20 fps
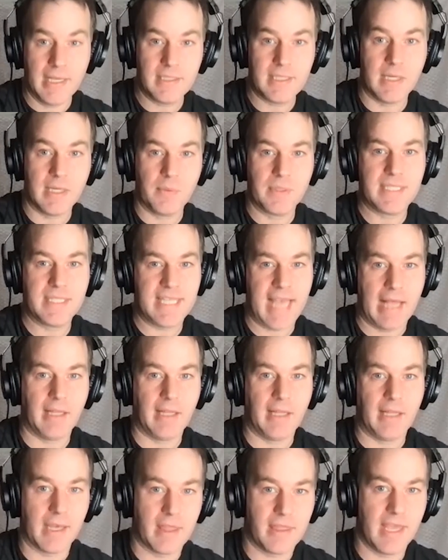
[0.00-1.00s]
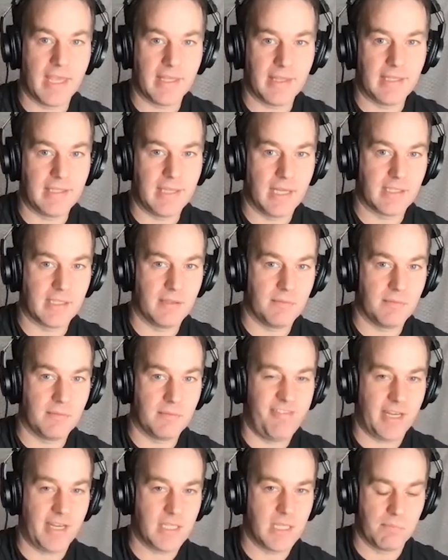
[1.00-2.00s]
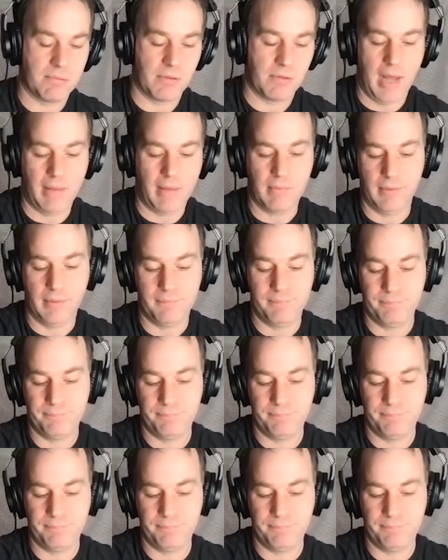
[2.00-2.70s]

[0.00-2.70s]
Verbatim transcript: he was selling a thing that doesn't fix the problem.